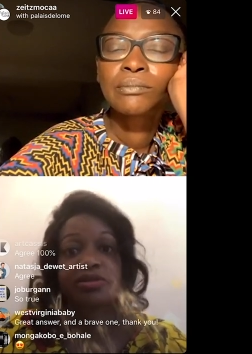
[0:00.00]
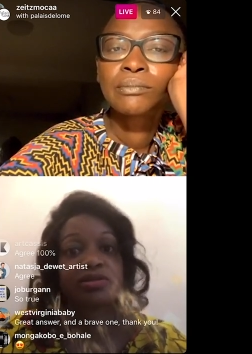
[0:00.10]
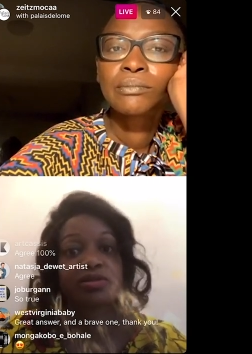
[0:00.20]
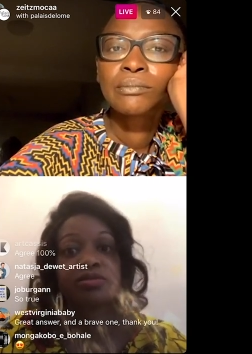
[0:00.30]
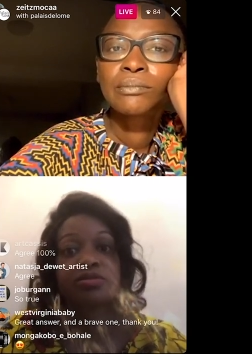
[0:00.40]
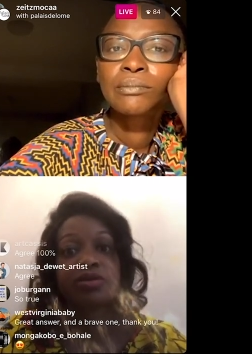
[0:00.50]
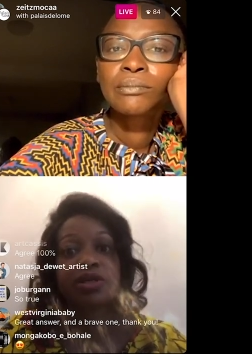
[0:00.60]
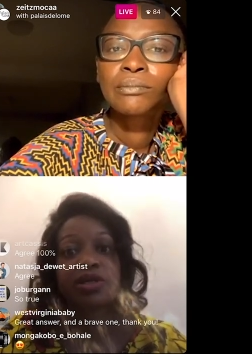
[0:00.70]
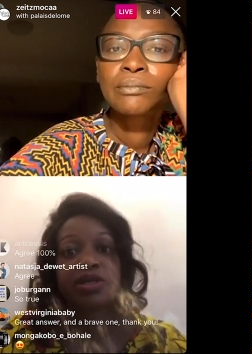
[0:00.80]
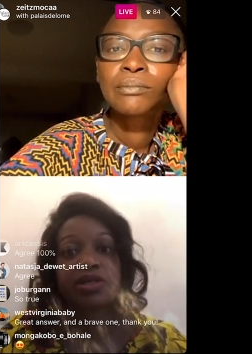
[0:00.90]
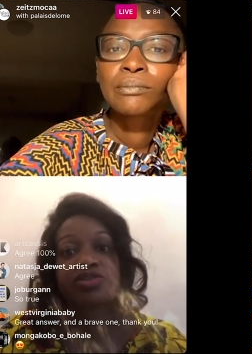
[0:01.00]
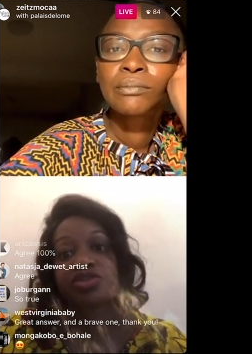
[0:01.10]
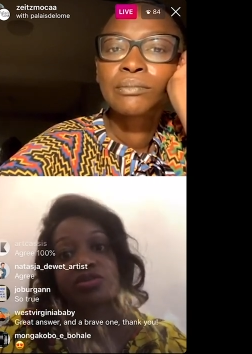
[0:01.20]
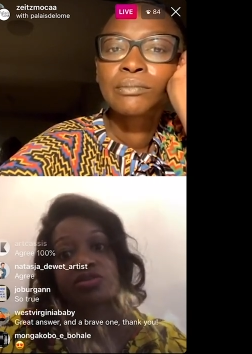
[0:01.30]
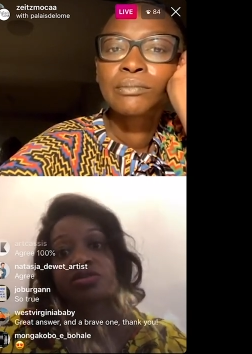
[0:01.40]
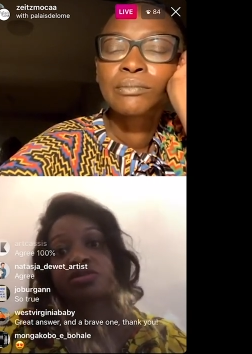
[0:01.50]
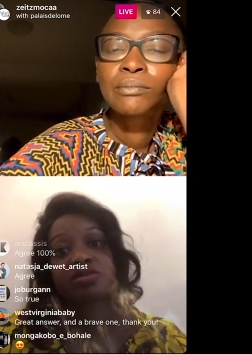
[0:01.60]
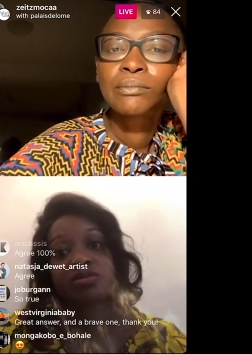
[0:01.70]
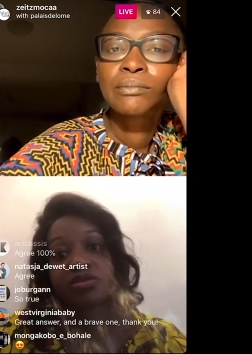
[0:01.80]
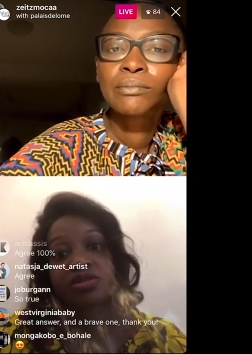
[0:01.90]
Speaker 1: So it's just
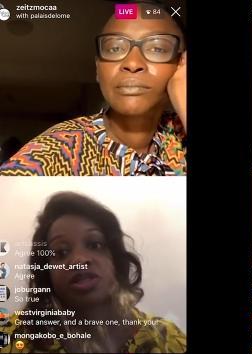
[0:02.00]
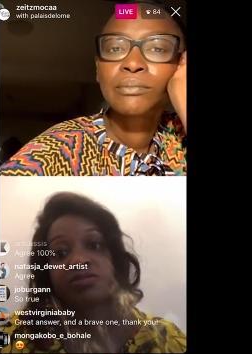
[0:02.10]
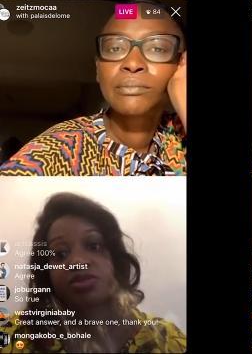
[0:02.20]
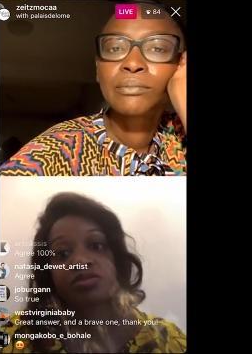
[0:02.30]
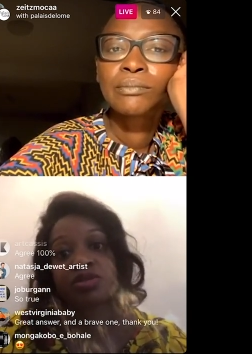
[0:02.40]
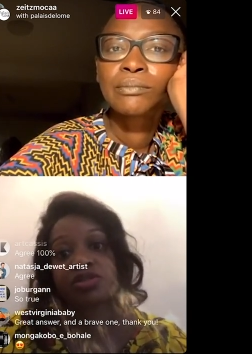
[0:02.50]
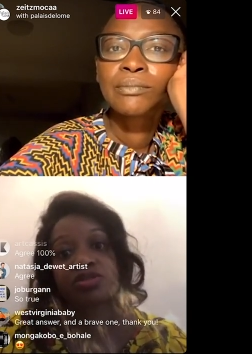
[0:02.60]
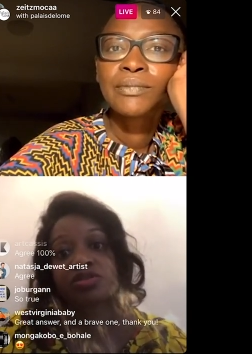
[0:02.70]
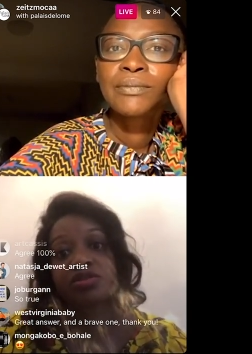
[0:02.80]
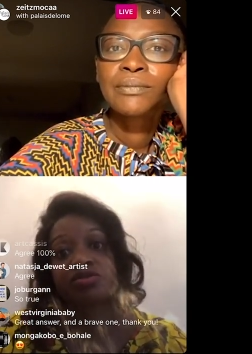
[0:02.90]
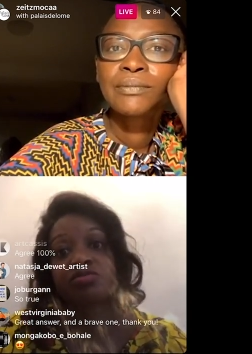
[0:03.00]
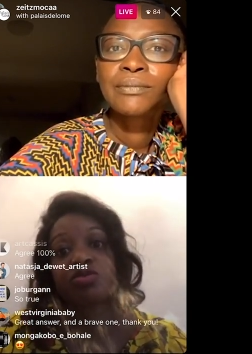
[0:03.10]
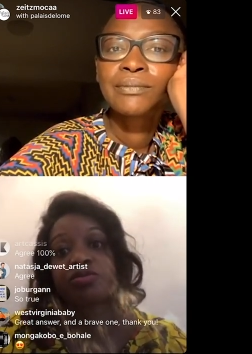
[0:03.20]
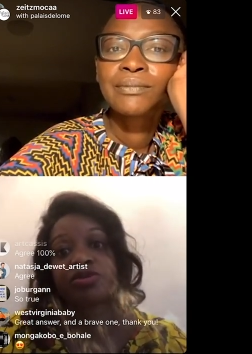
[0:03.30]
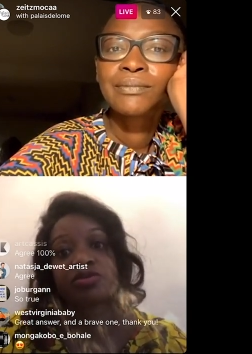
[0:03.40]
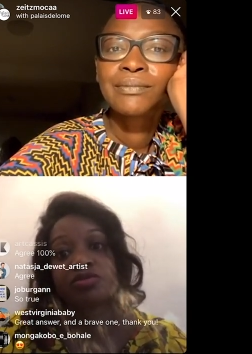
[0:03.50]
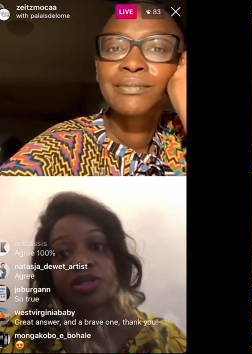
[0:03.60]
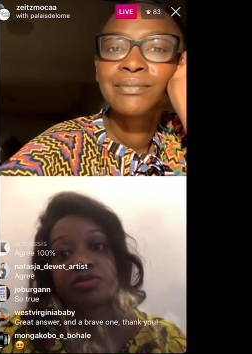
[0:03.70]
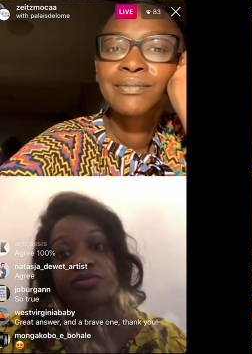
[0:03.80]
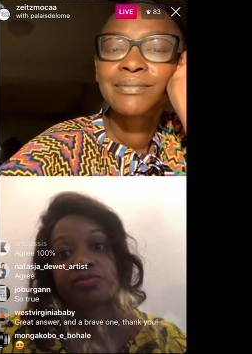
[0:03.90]
a step it's just a moment to
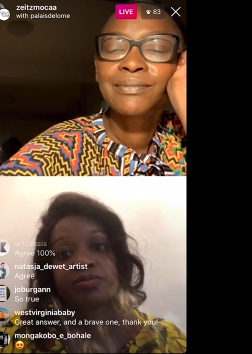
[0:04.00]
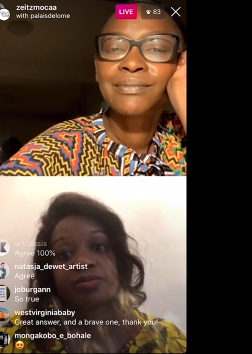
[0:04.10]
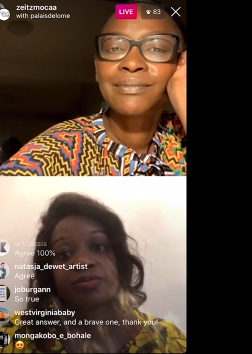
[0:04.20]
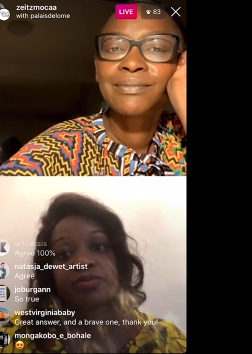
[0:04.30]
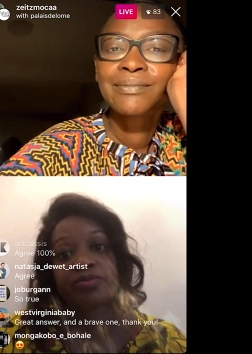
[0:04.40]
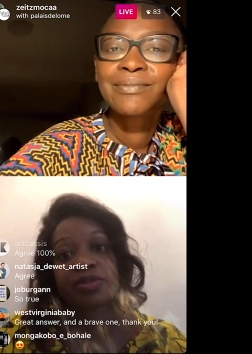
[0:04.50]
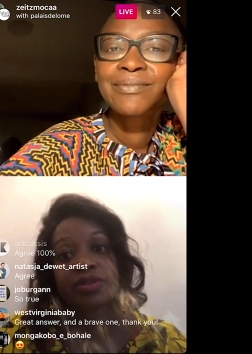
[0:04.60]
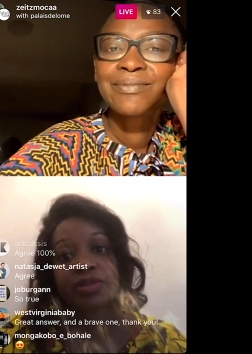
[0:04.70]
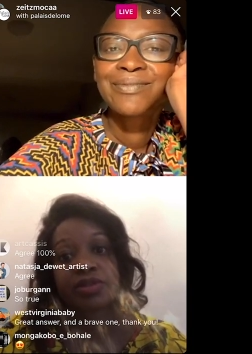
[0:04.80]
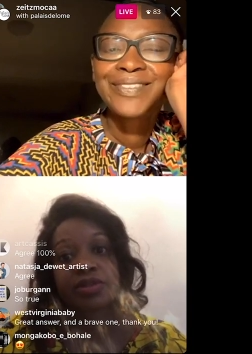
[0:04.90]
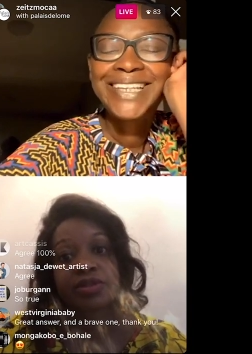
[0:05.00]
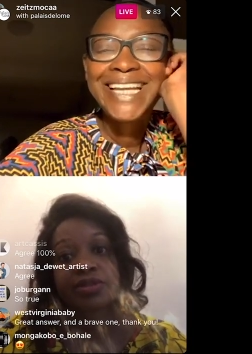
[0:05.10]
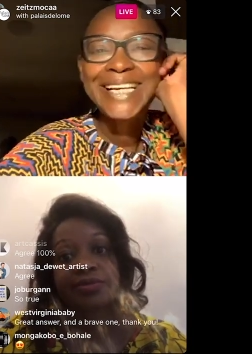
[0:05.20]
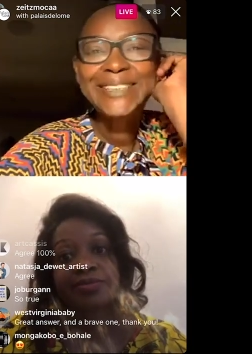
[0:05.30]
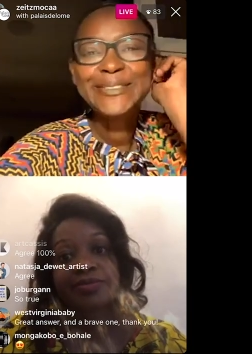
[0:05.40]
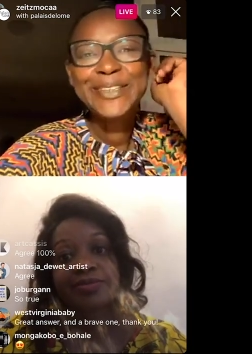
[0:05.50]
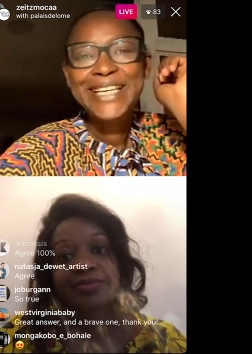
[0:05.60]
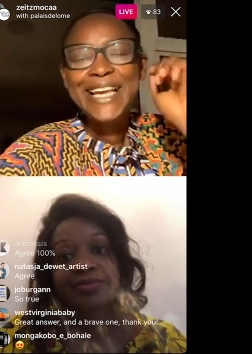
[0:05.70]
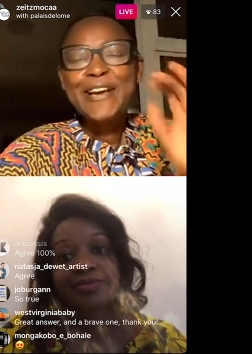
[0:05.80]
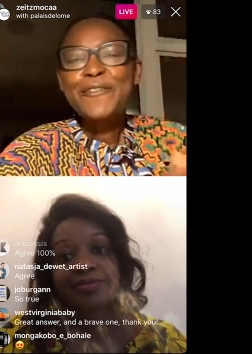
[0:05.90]
live. Yeah.
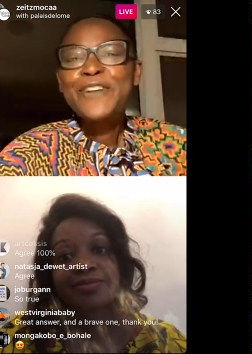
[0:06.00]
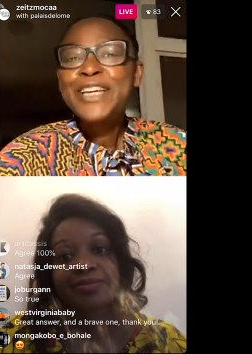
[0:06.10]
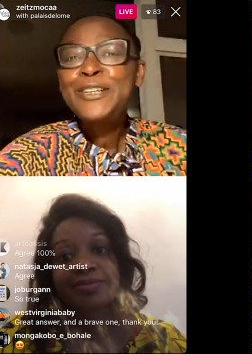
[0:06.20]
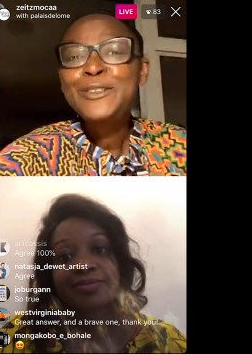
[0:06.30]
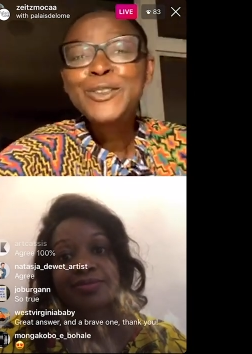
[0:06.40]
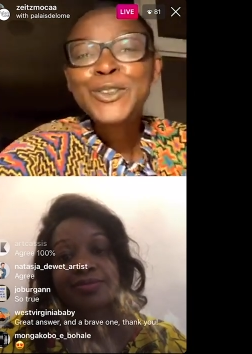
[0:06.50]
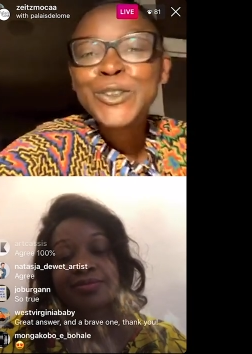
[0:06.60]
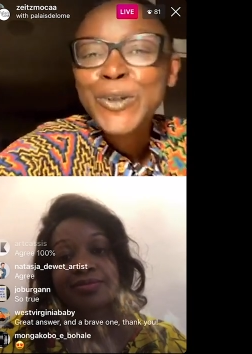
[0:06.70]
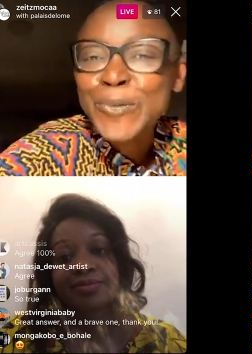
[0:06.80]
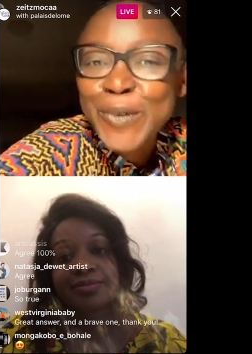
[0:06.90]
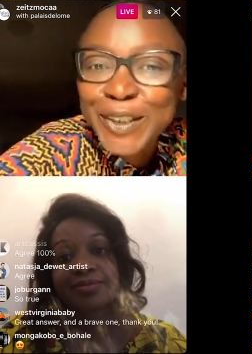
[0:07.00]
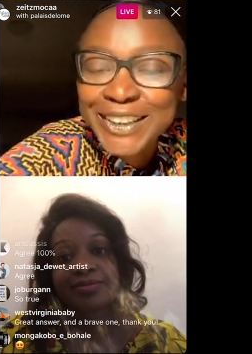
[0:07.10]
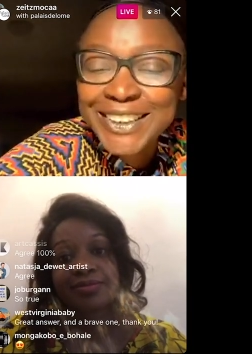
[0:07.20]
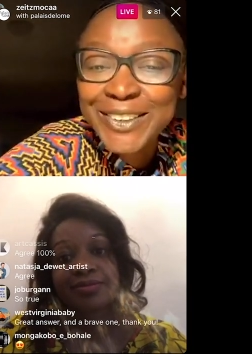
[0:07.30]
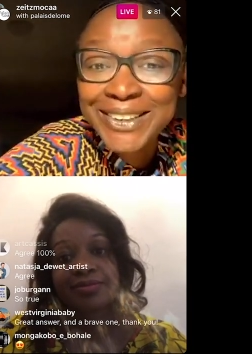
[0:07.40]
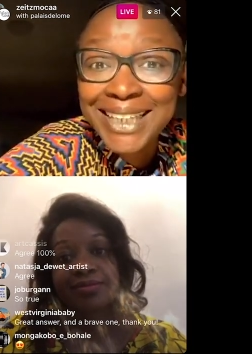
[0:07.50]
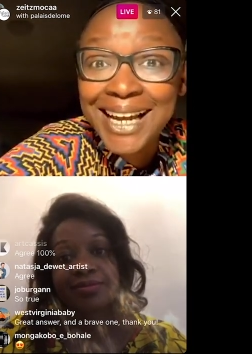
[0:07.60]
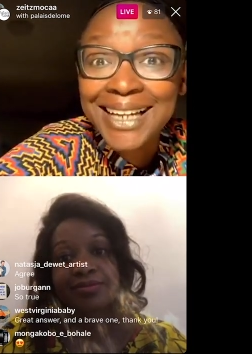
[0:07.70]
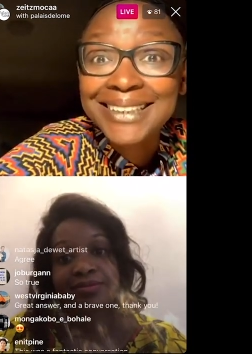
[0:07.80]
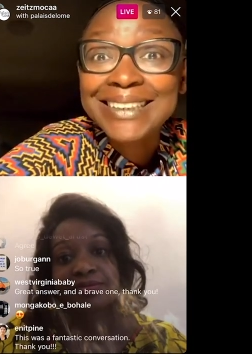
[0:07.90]
Speaker 2: Thank you so much,
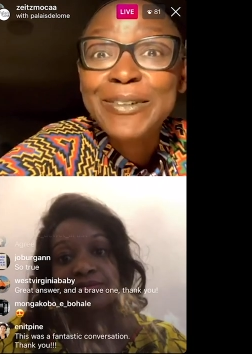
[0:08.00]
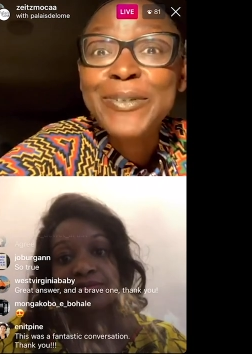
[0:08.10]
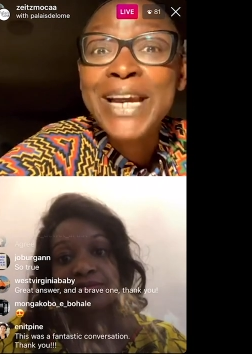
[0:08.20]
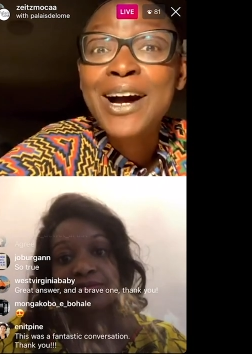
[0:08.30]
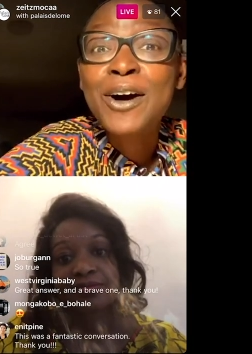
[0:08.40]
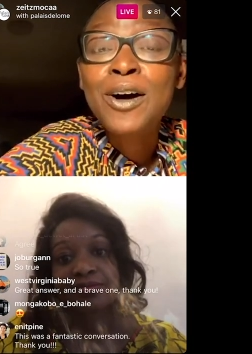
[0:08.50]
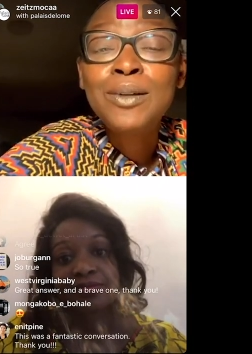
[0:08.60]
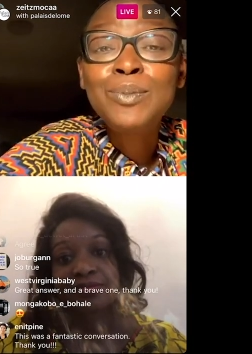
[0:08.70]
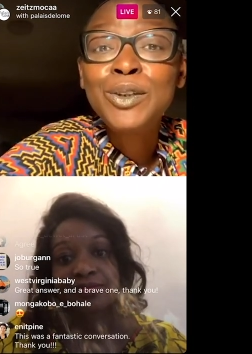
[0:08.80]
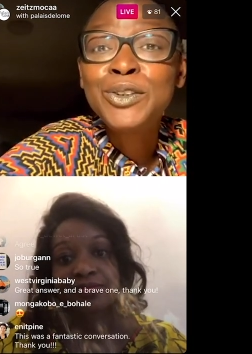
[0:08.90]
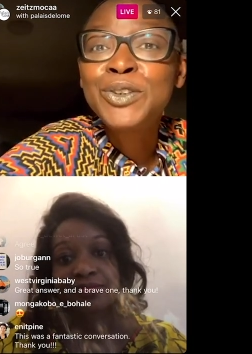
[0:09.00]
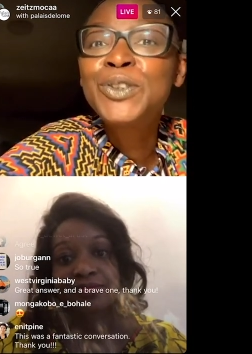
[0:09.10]
Sonia. We are almost